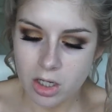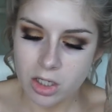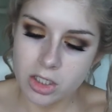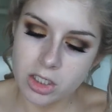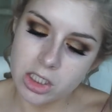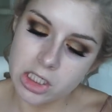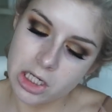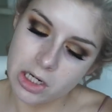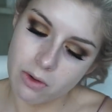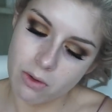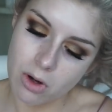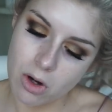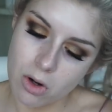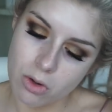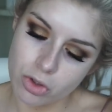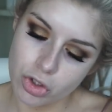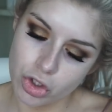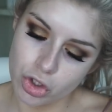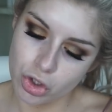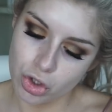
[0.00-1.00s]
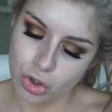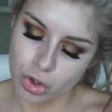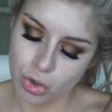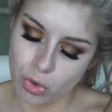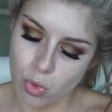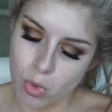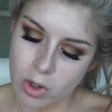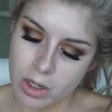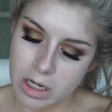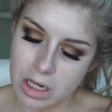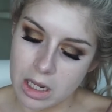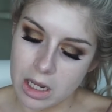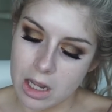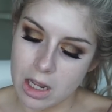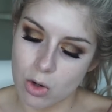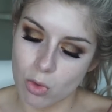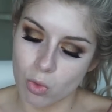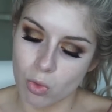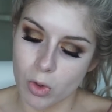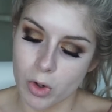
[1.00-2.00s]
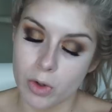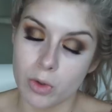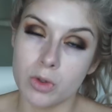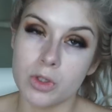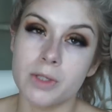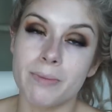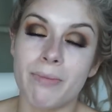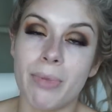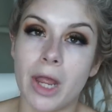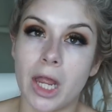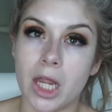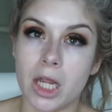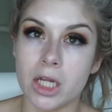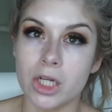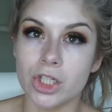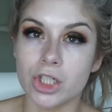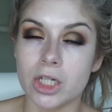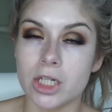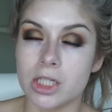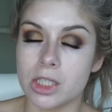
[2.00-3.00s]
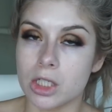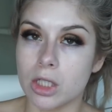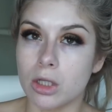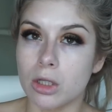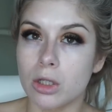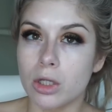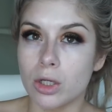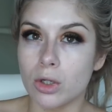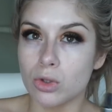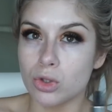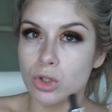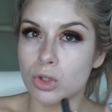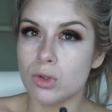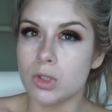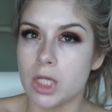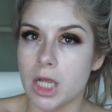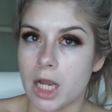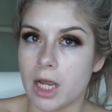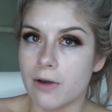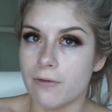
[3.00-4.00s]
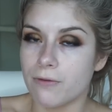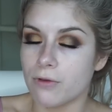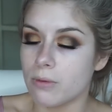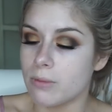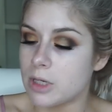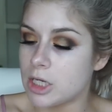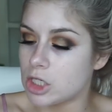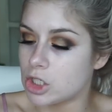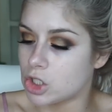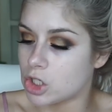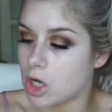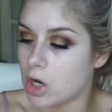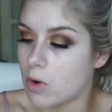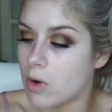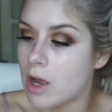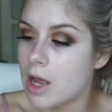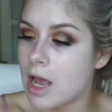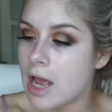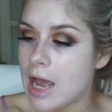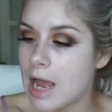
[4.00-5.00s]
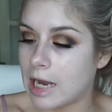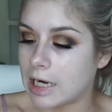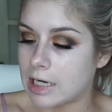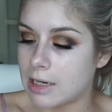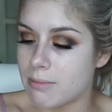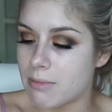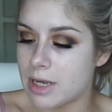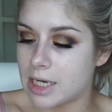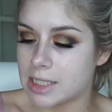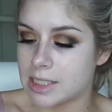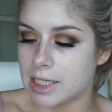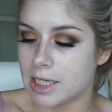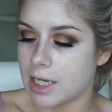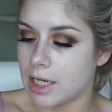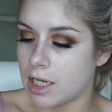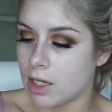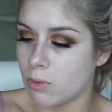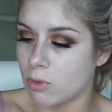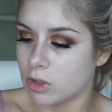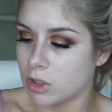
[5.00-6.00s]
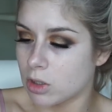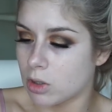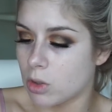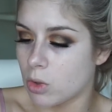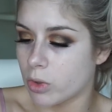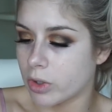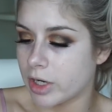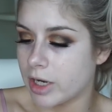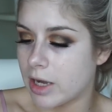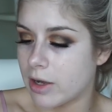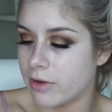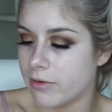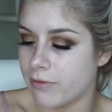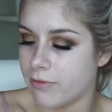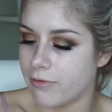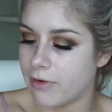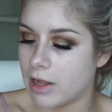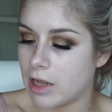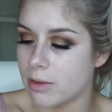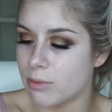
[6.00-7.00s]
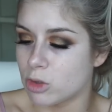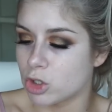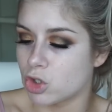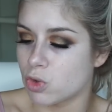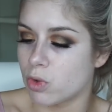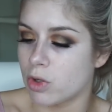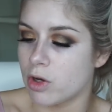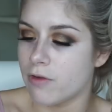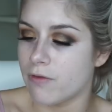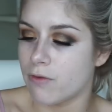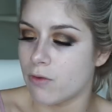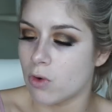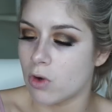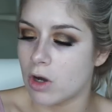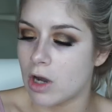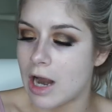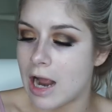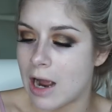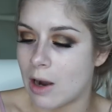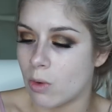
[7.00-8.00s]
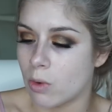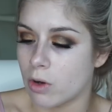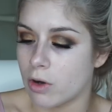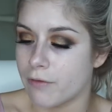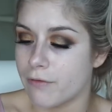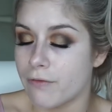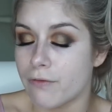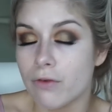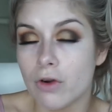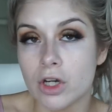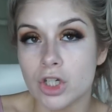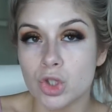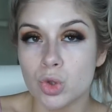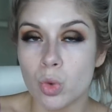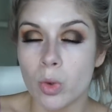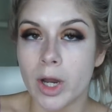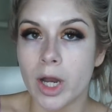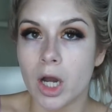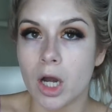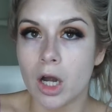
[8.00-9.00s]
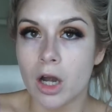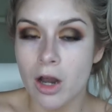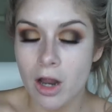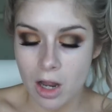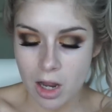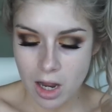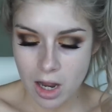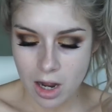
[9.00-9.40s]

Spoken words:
020 Rose Beige, and it's a little too tan for me, so I'm gonna mix it in with the L'Oreal Infallible 24-Hour Fresh Wear.